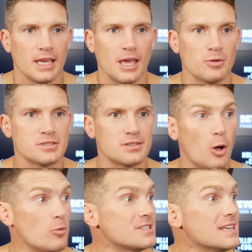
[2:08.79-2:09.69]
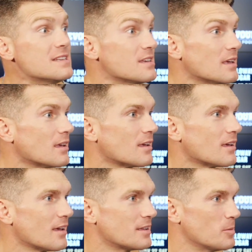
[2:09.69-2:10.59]
it was almost easy
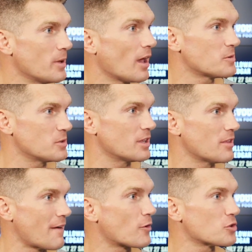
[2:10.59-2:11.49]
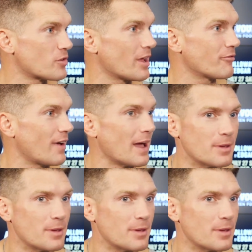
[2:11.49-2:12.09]
to be honest with you, that first round fight.